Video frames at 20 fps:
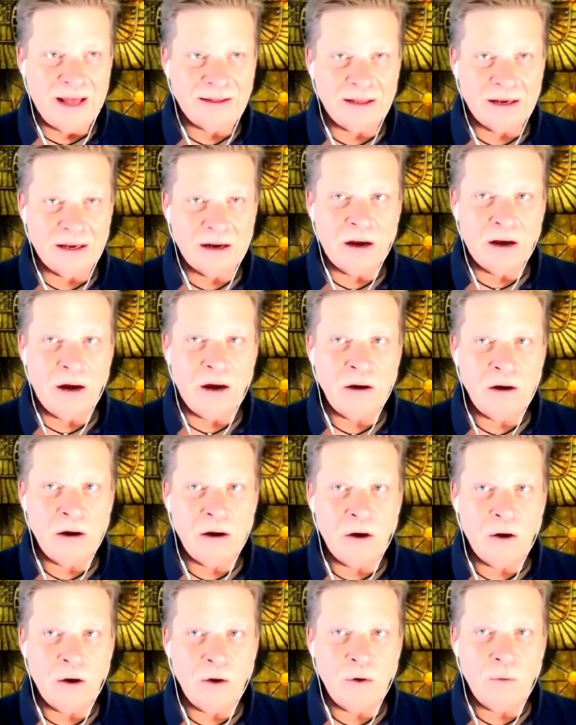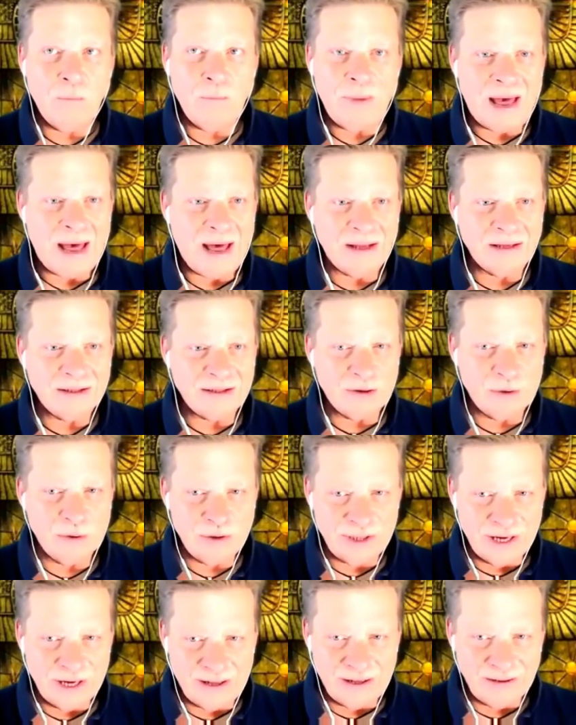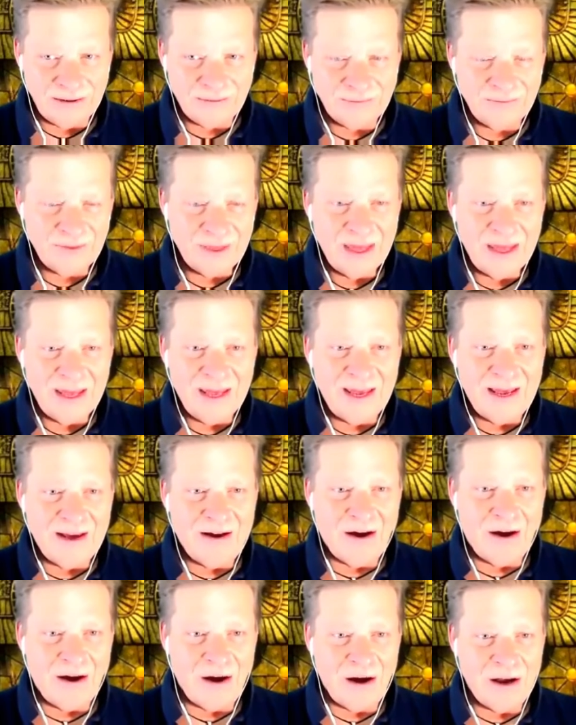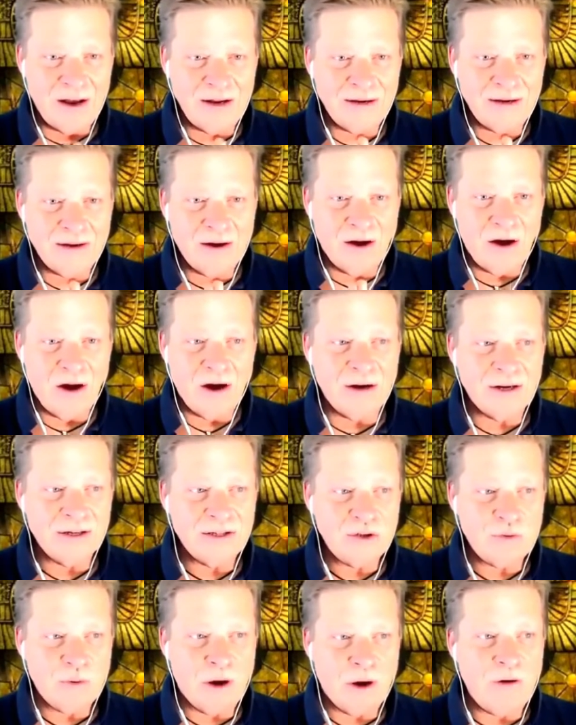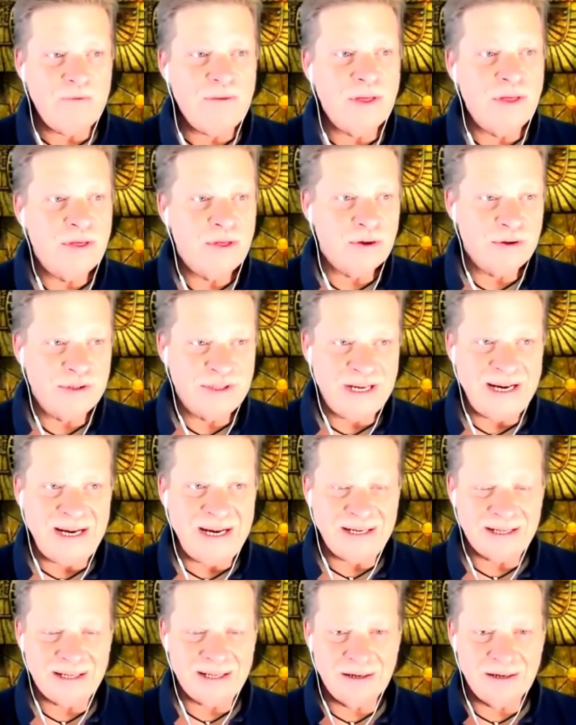Congo Palace Hotel on August 12th and 13th.